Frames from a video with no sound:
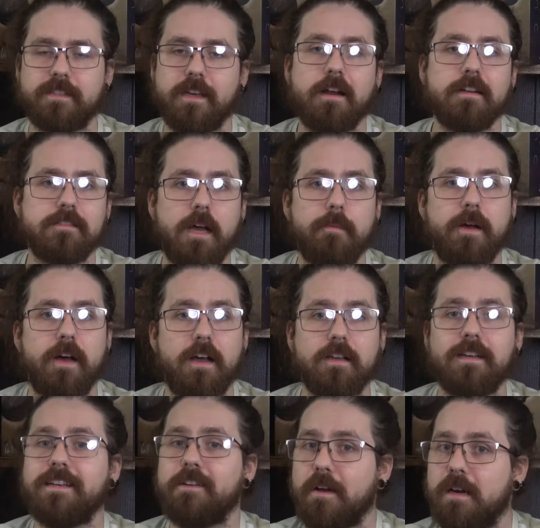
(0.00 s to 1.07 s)
The Sonic
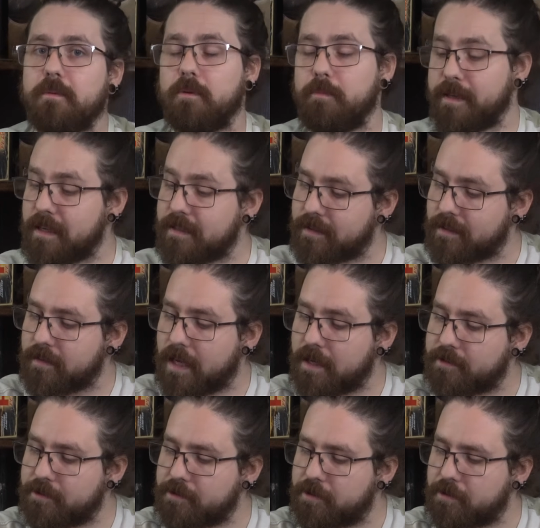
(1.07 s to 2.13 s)
Tomahawk, incredible because it
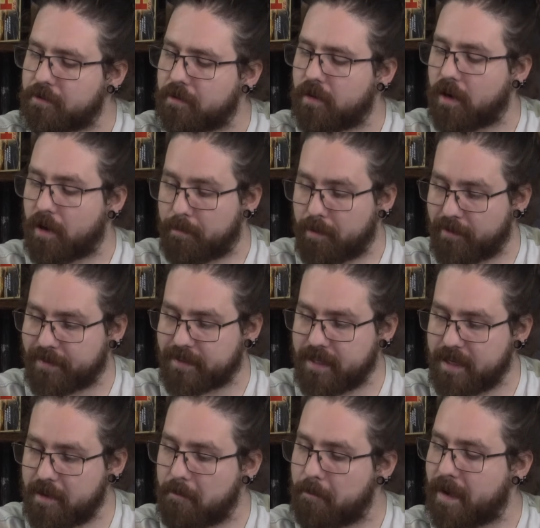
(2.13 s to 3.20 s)
allows you to, on a
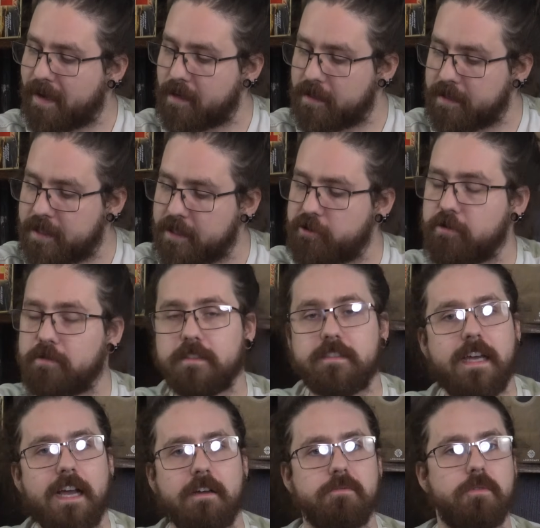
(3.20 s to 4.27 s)
perfect hit, make an additional
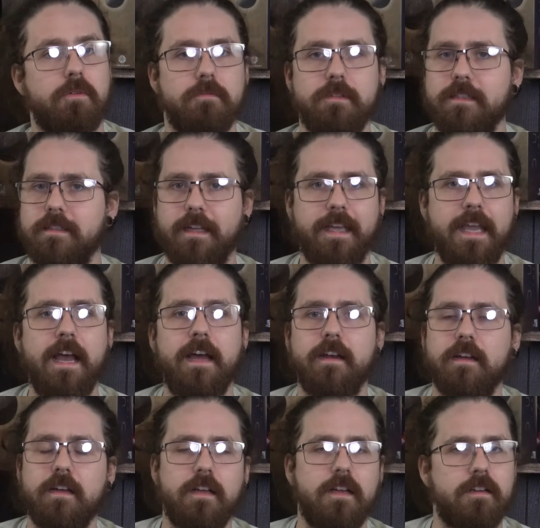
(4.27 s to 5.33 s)
attack roll.
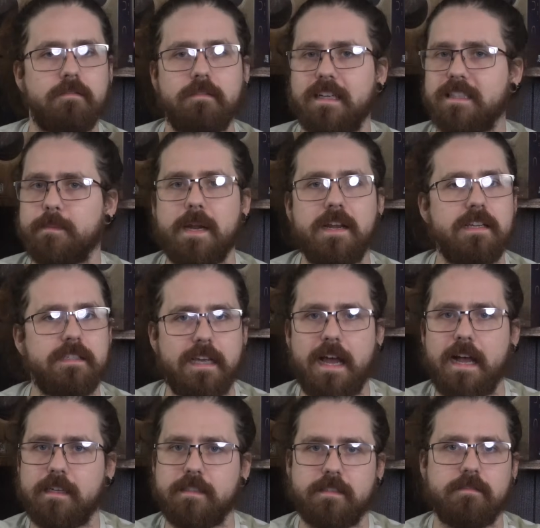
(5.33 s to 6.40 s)
Again, as many
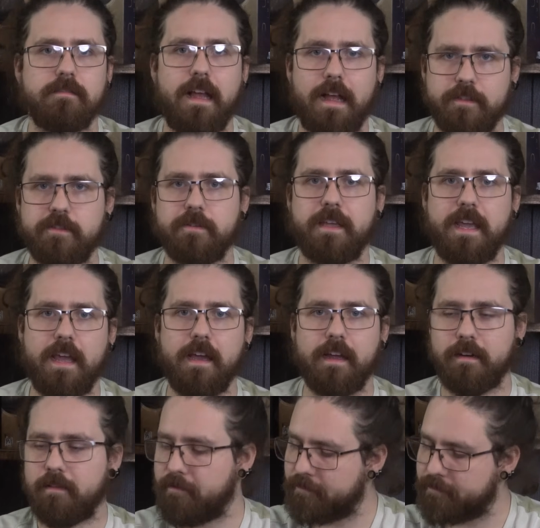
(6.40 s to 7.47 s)
attacks as you
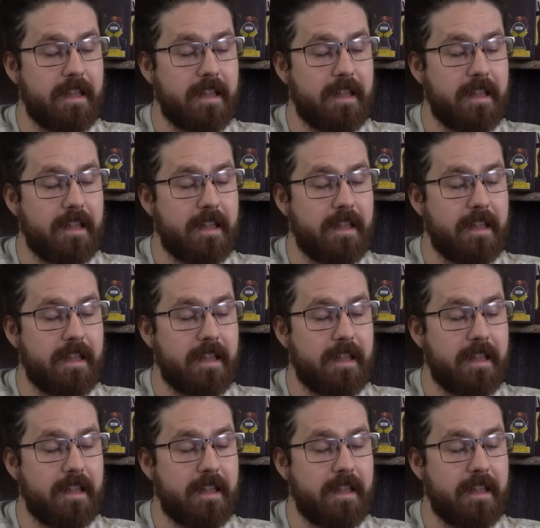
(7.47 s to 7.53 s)
can.